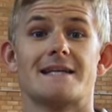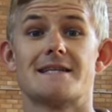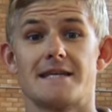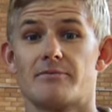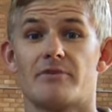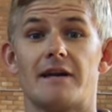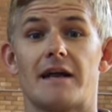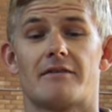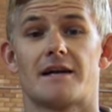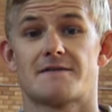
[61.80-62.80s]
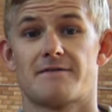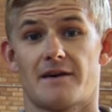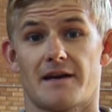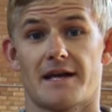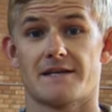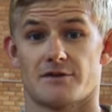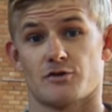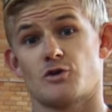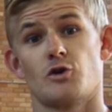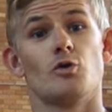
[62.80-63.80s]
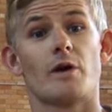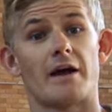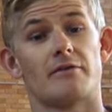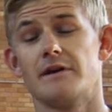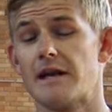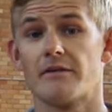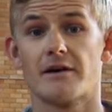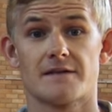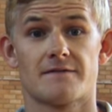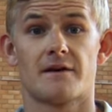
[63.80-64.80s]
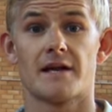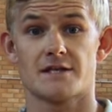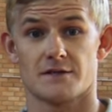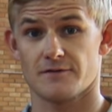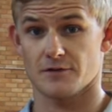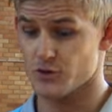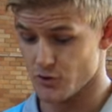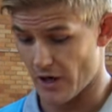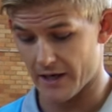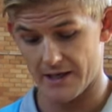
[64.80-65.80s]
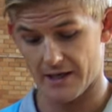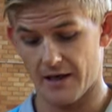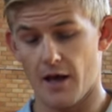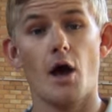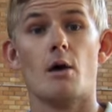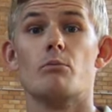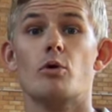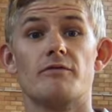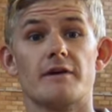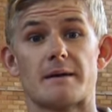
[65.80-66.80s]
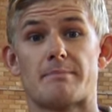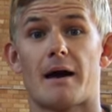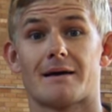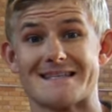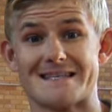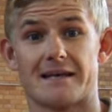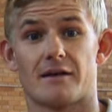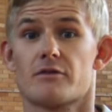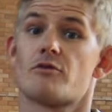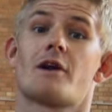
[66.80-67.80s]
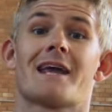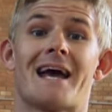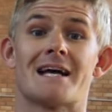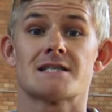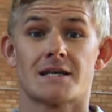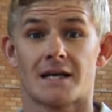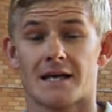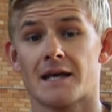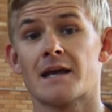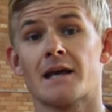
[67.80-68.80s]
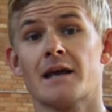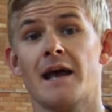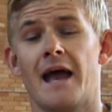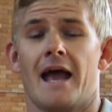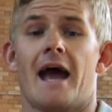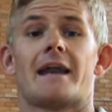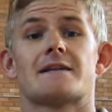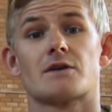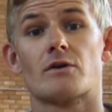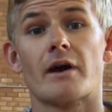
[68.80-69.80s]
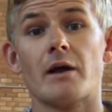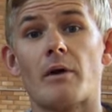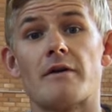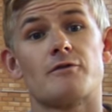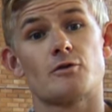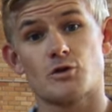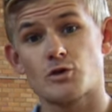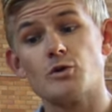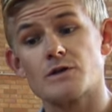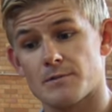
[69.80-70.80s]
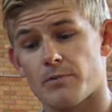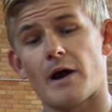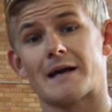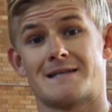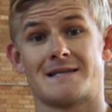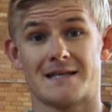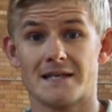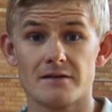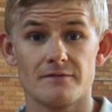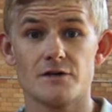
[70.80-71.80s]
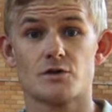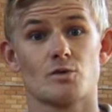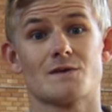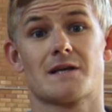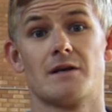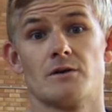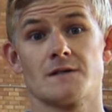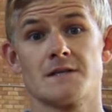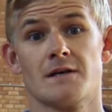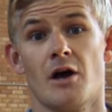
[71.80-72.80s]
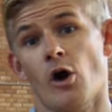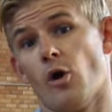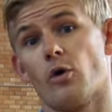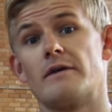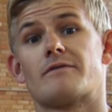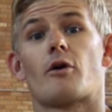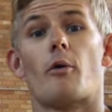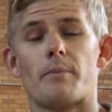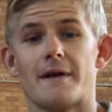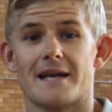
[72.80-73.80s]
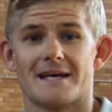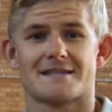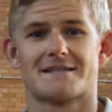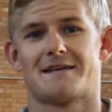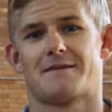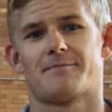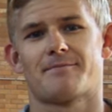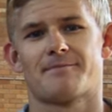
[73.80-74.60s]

team relay race variations. So you'll get relay race variations for striking, moving, bouncing, throwing, catching, and kicking and it's a great way for your students to practice individual skills or even compete as a team.